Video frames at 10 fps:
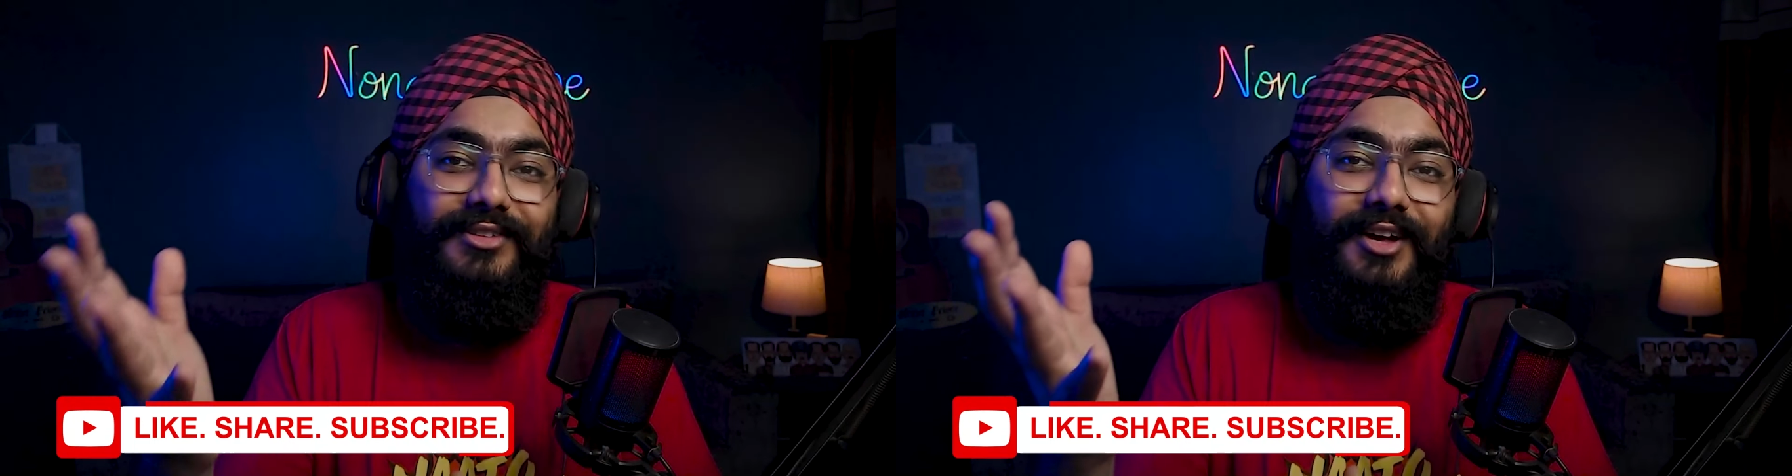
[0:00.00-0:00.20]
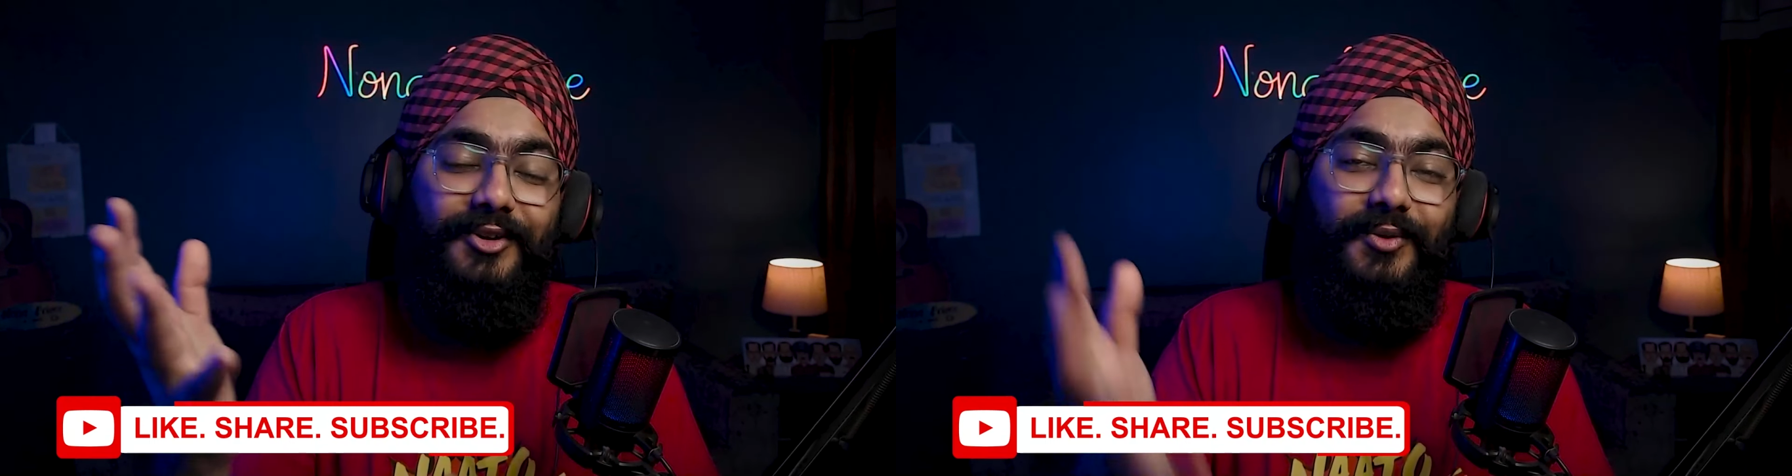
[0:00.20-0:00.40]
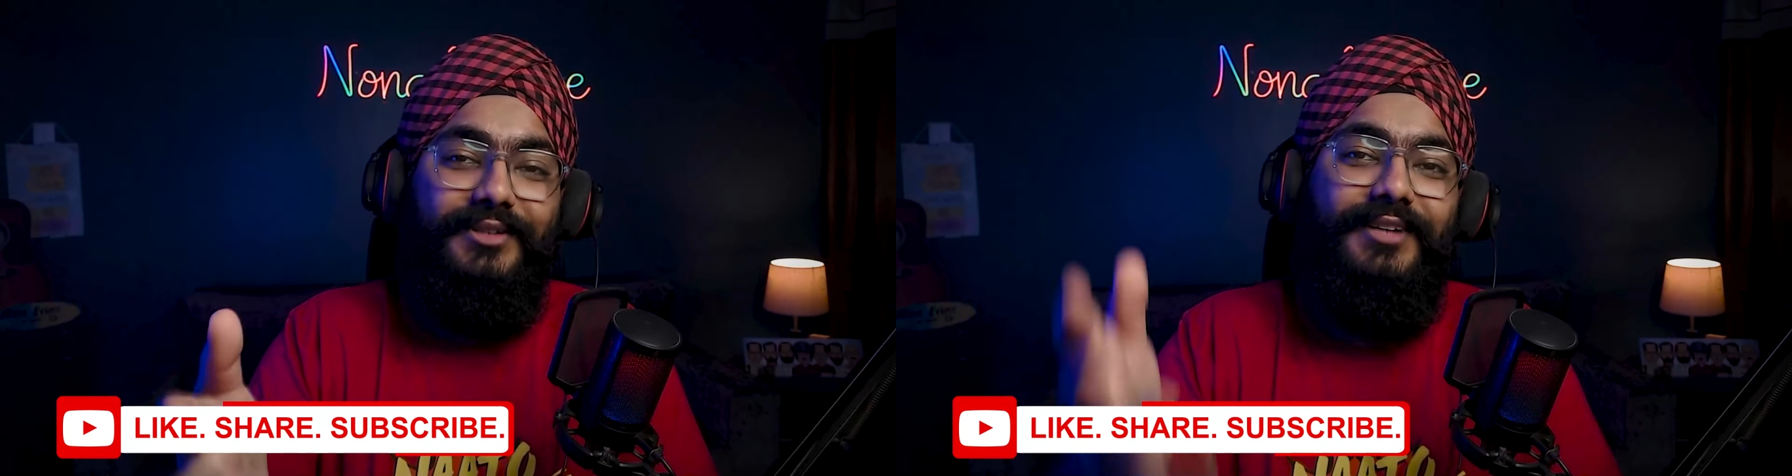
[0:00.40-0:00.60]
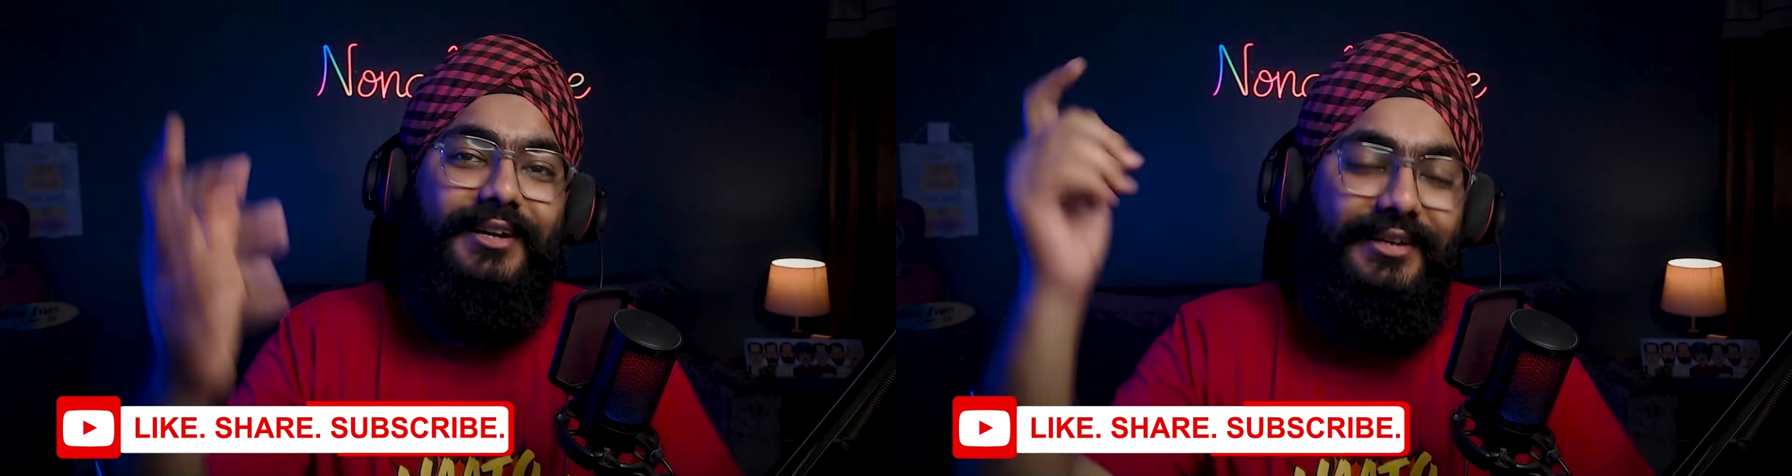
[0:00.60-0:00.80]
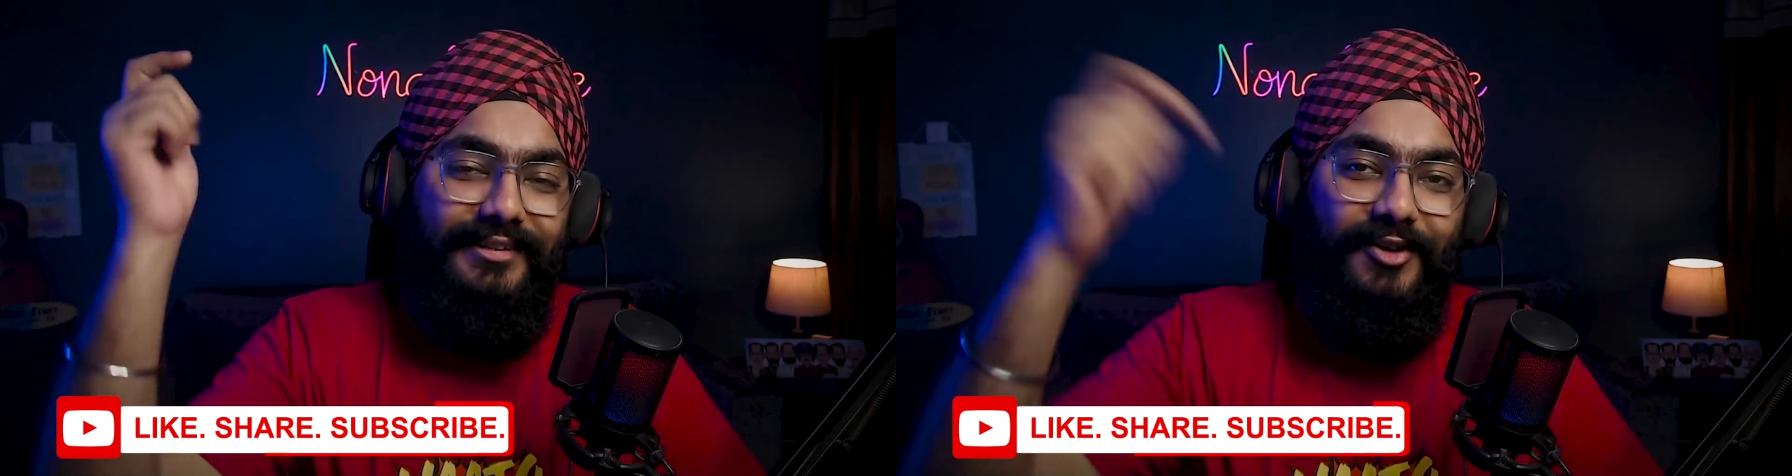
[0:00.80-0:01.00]
are you
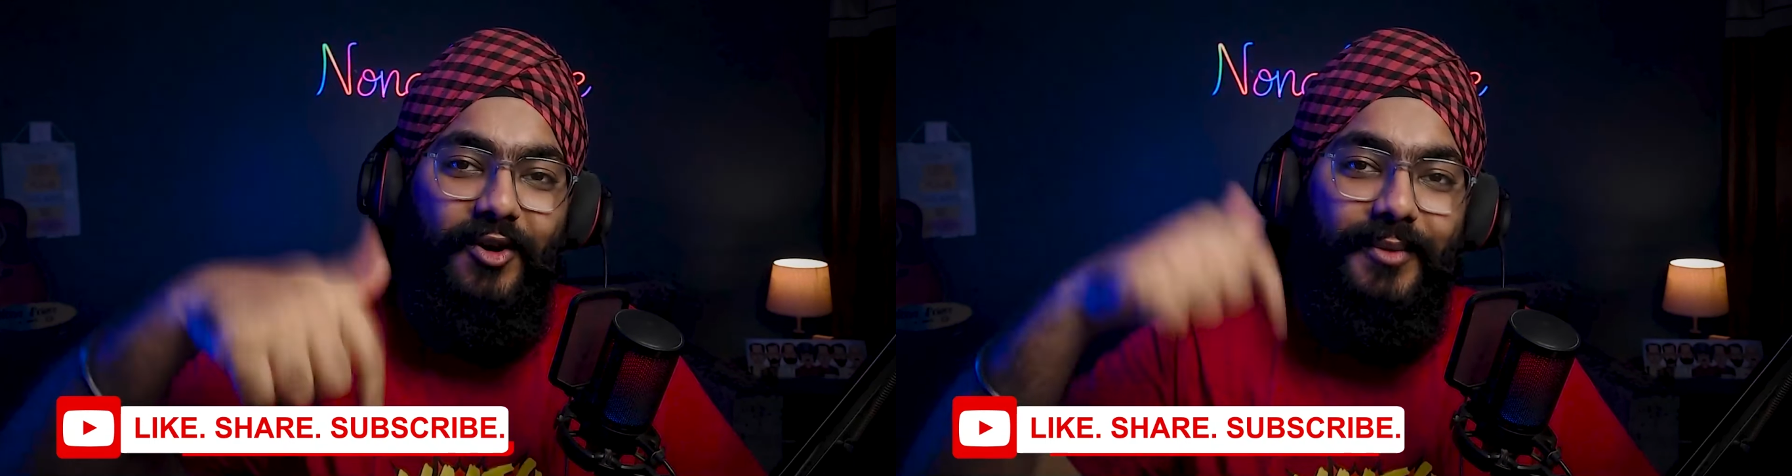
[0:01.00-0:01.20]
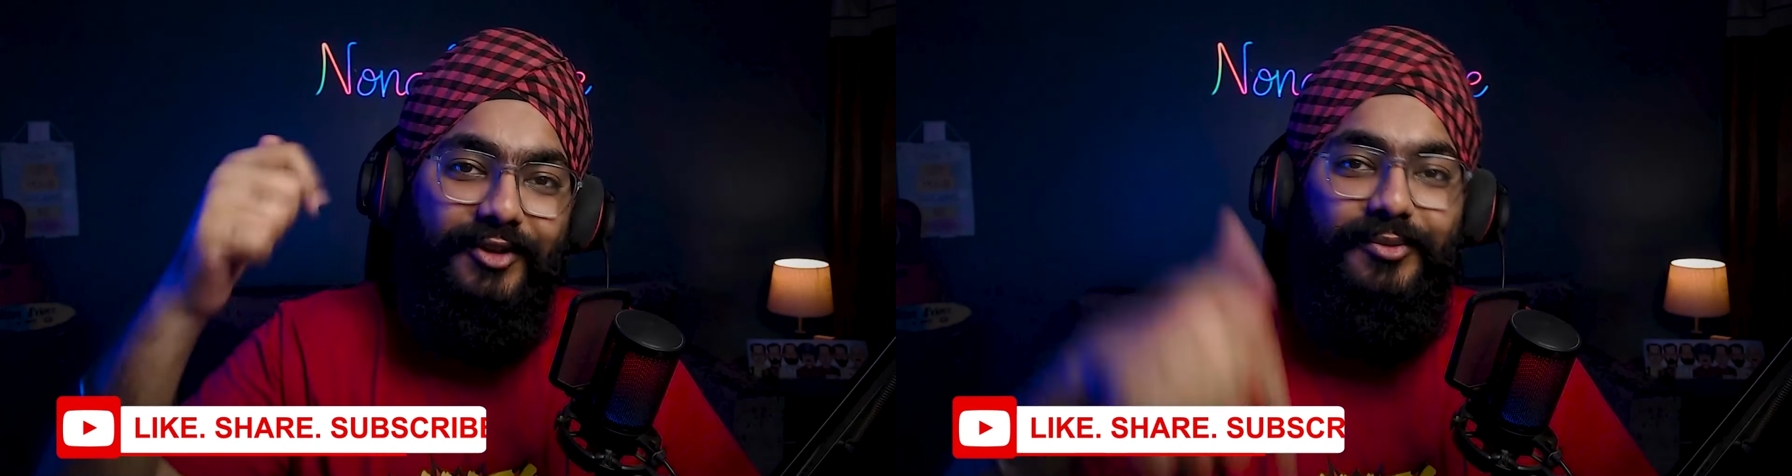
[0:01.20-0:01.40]
excited in the comments